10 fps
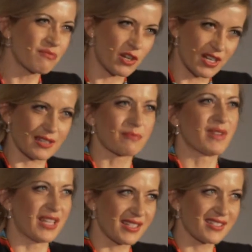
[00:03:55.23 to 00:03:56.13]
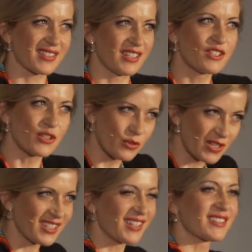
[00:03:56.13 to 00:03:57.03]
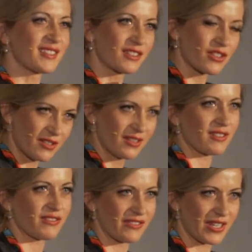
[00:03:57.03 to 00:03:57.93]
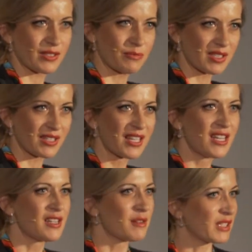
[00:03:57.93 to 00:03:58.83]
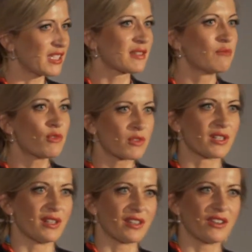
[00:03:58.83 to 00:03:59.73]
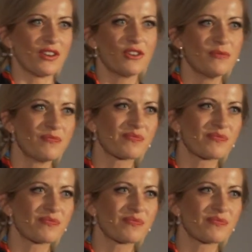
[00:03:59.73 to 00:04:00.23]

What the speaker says: marketplace in tokenized alternative investment. But as a model, you know,